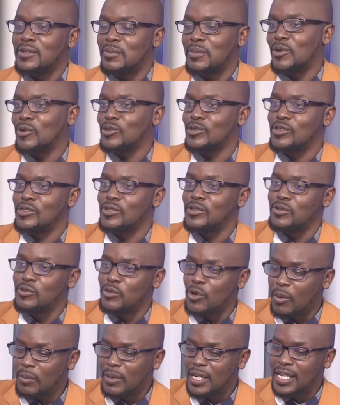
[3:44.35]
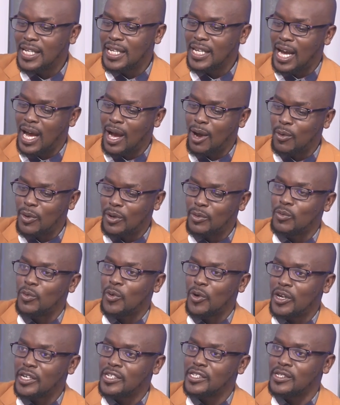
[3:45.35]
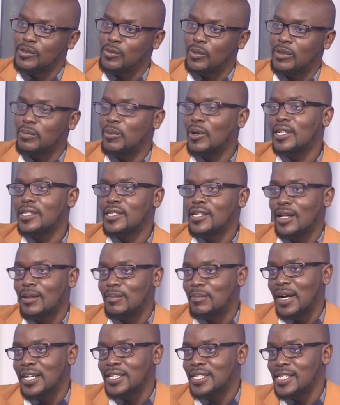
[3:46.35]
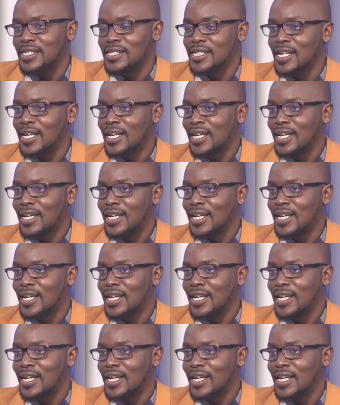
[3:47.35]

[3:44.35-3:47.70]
Because normally how it works with political parties,